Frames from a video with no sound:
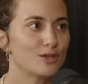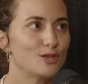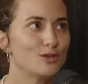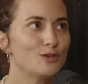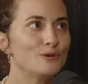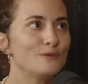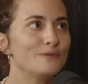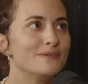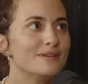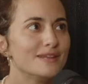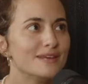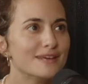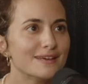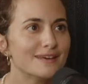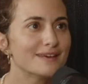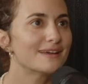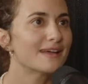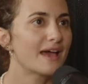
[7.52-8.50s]

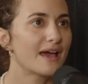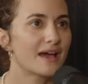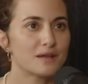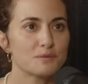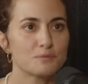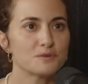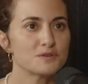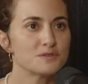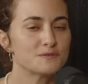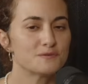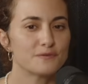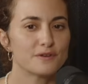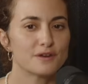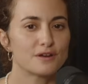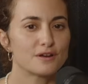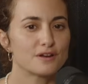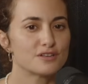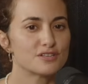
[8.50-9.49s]
unique
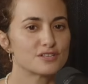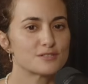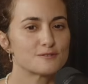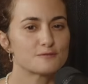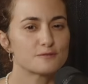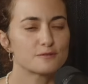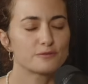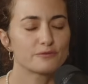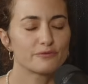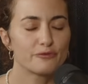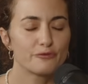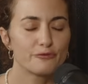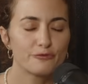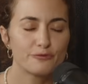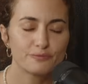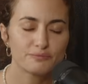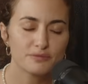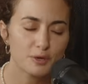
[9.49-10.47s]
atmosphere just
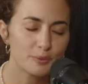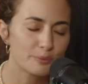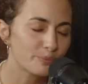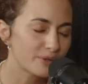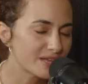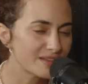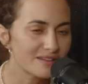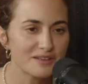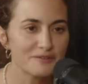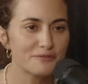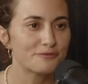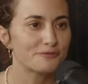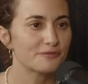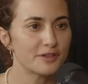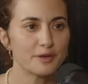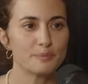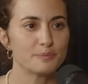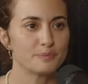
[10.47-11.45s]
completely
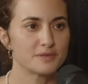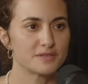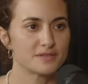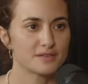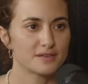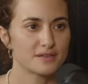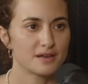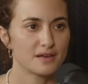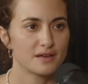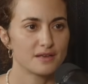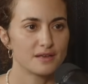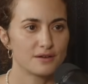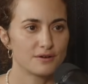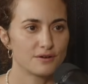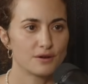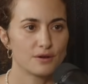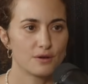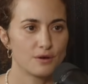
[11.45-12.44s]
flipped a
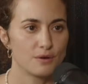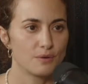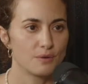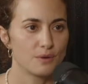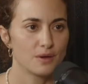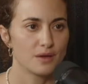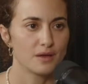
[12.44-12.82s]
year ago.